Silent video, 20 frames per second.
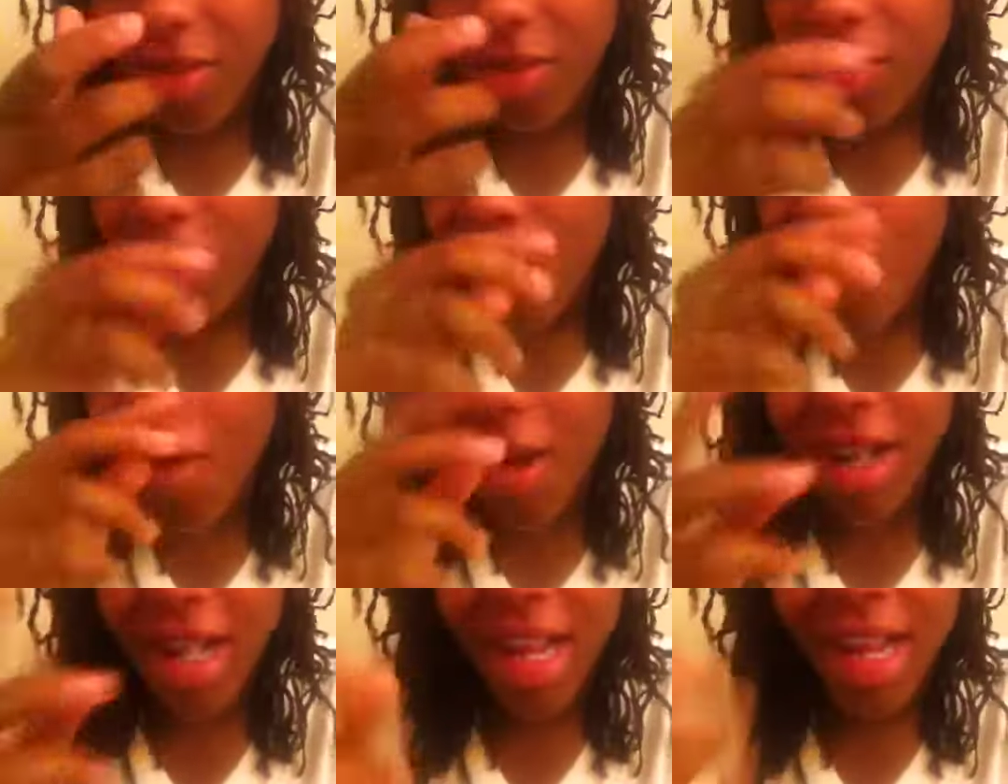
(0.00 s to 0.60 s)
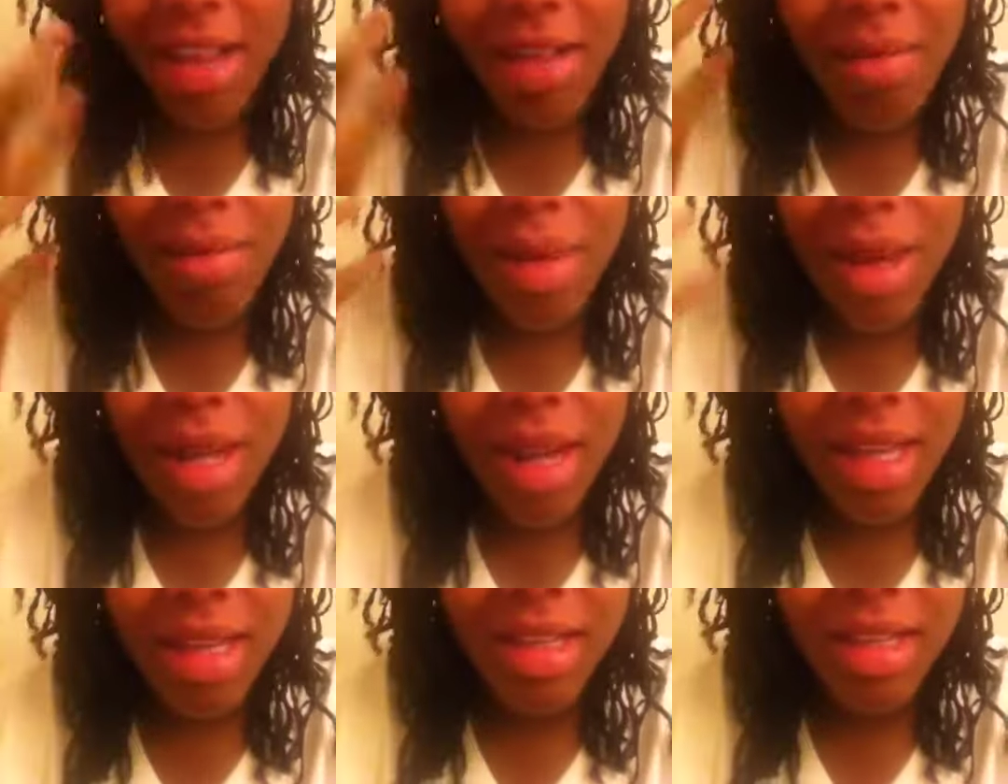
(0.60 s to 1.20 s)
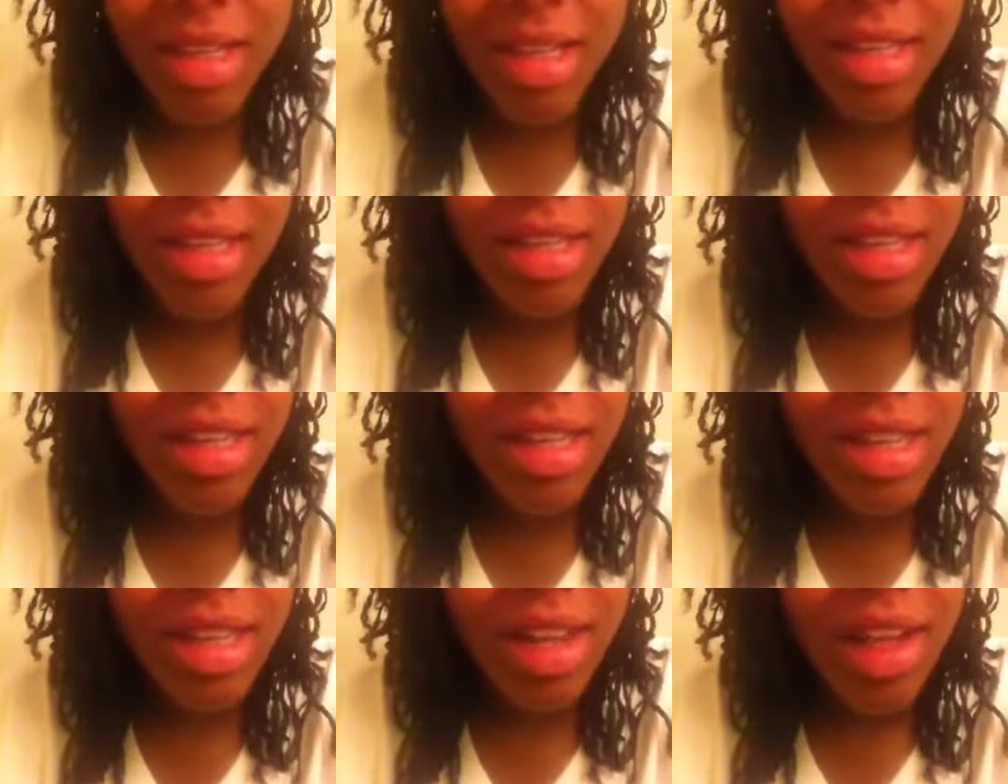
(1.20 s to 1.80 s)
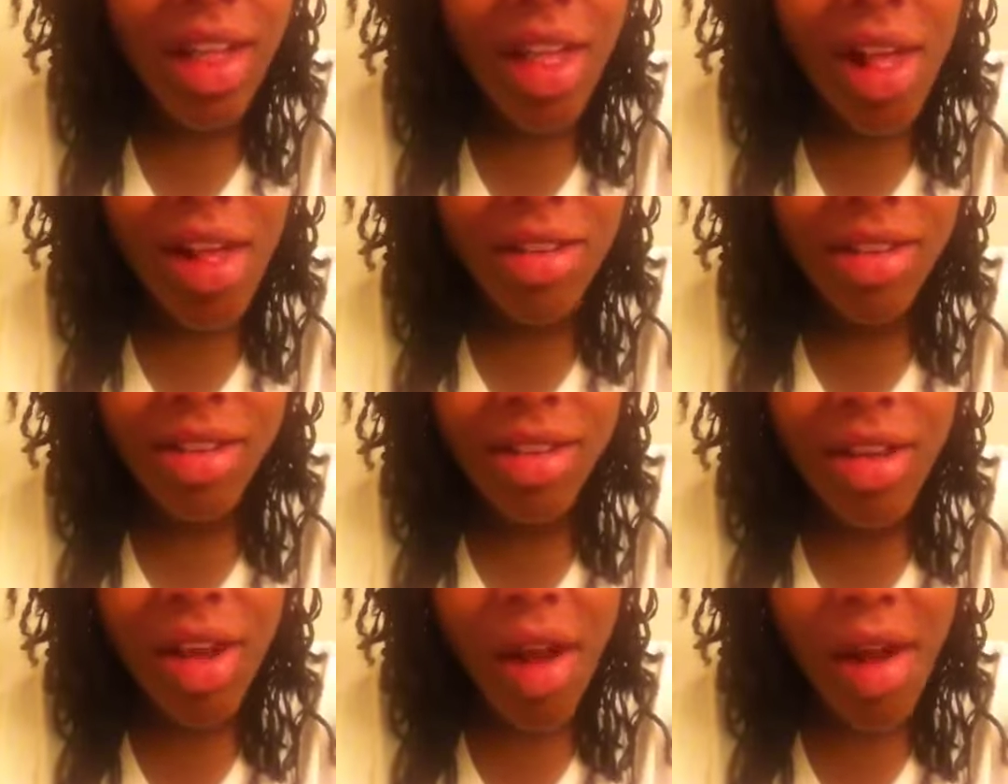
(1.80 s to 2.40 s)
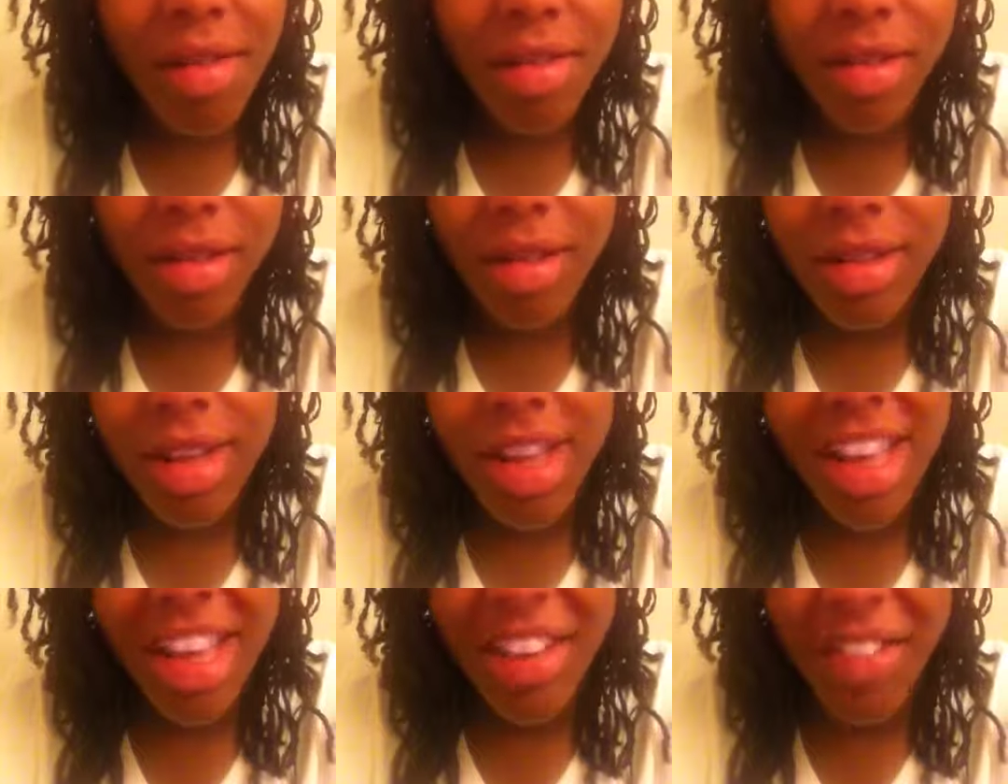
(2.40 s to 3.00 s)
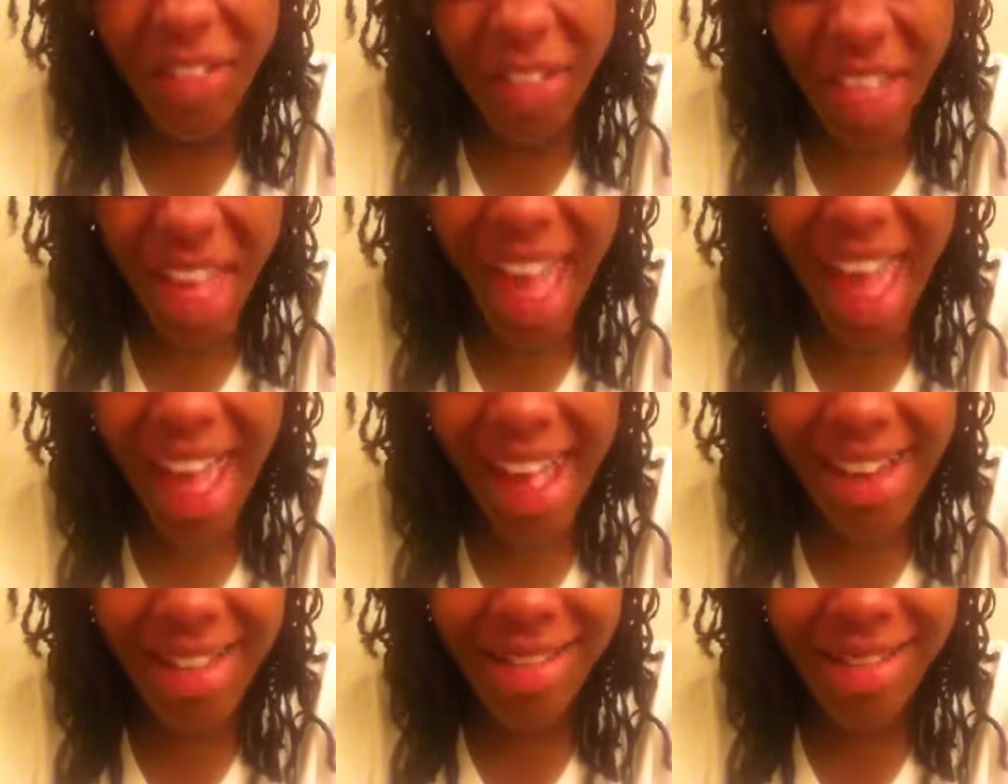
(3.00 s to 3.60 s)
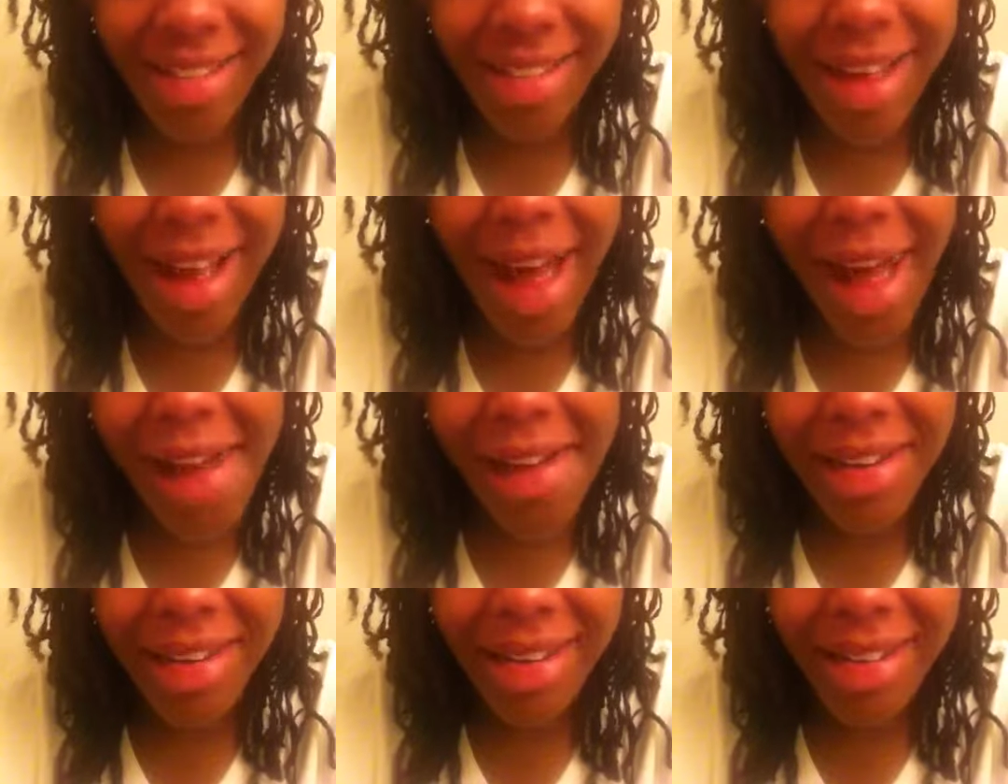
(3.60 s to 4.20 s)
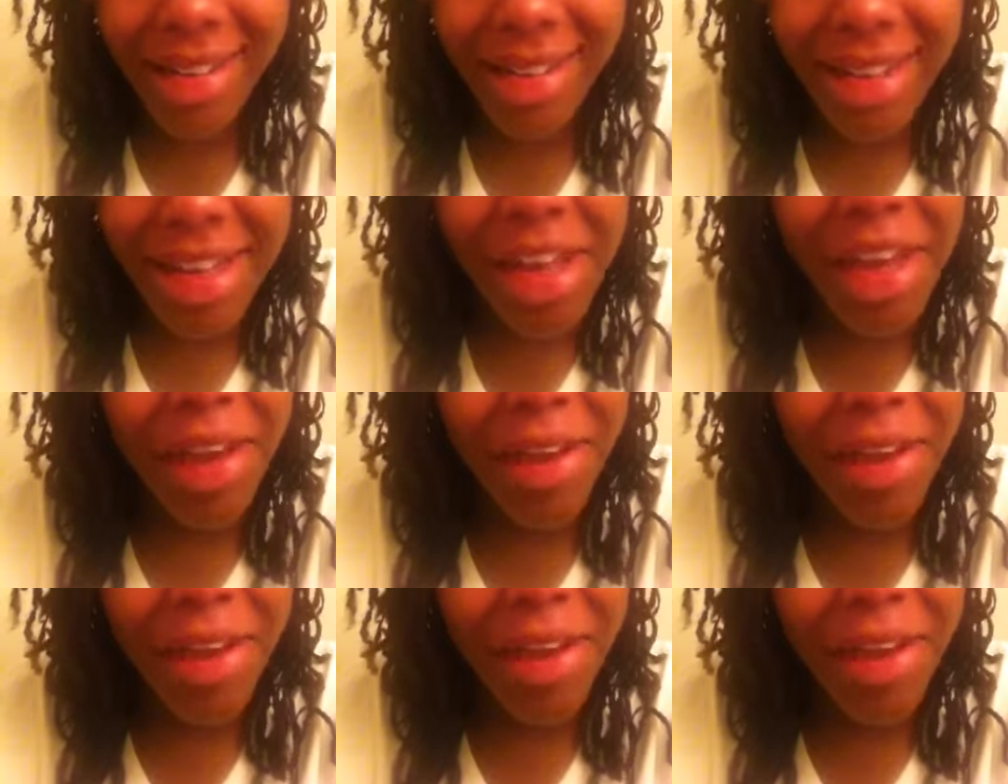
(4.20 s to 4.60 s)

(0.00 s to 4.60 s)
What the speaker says: 20 minutes, if that, honestly,